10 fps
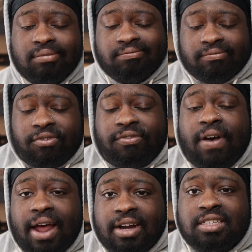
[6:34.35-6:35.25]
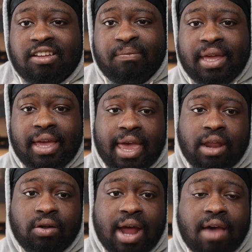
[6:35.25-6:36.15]
fondest of being
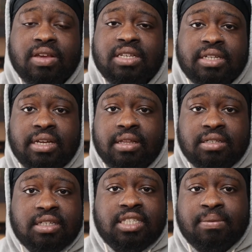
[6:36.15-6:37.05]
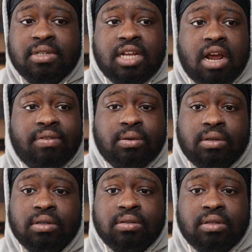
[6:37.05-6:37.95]
handled. Obviously there's exceptions to every
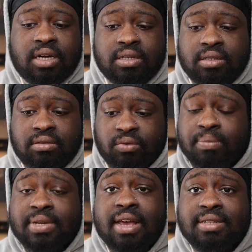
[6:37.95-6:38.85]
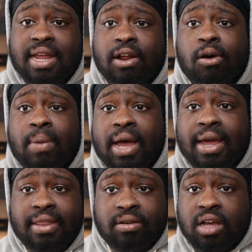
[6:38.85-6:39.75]
rule. There's reptiles that don't
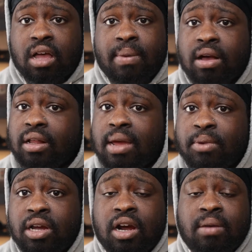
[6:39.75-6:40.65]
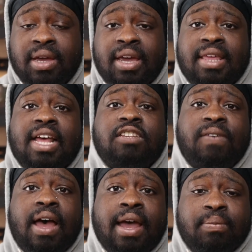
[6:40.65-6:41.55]
mind, they'll come out, climb on your arm, that's
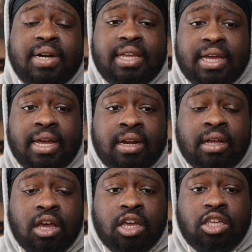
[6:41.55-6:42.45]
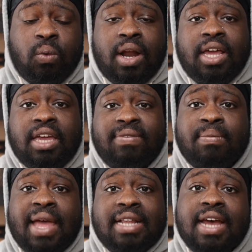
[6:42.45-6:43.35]
fine. But again, you want to give them
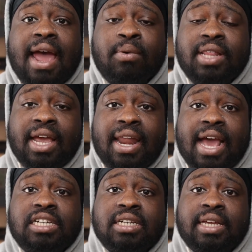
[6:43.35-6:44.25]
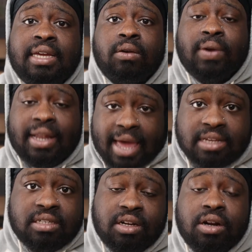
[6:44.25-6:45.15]
that time where they can actually
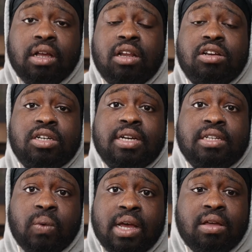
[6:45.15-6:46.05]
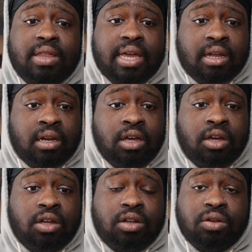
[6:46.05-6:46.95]
relax in their enclosure as well. They can
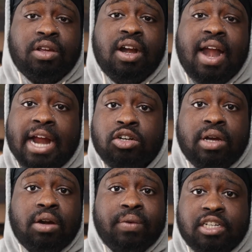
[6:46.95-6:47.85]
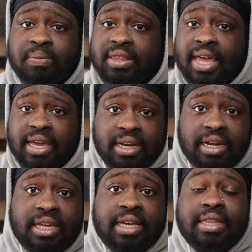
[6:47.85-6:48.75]
do their natural enrichment, they can
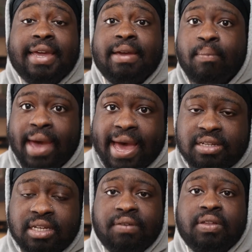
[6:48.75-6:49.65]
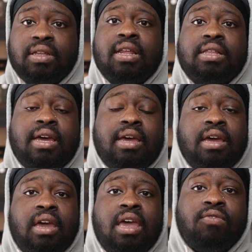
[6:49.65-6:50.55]
dig, they can bask, and everything like that.
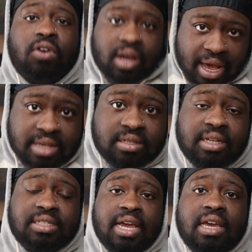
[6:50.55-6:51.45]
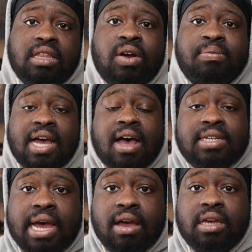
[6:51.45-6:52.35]
If we're constantly taking the reptiles
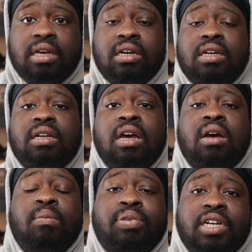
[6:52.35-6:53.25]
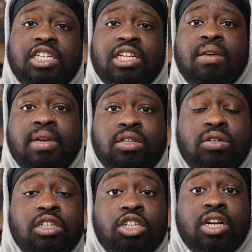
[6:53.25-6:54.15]
out, it could push them into
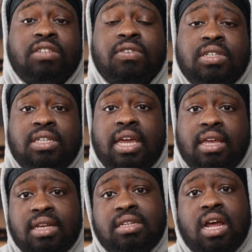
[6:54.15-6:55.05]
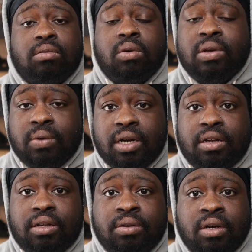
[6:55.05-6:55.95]
a stressful state, and that's not what we want to
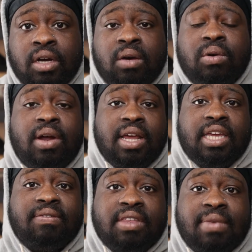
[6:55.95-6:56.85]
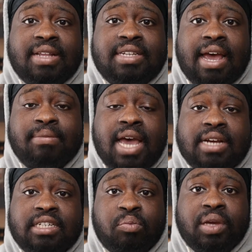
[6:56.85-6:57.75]
do. We want to give them that time to
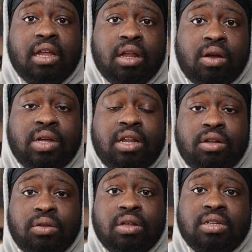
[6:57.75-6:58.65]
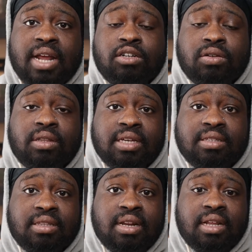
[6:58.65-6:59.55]
actually be alone and do those natural things
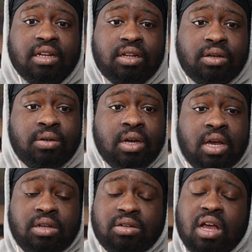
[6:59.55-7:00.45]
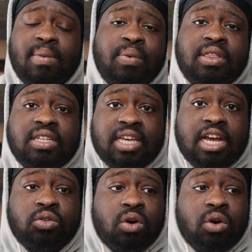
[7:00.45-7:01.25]
that they need to do. So come up with a schedule where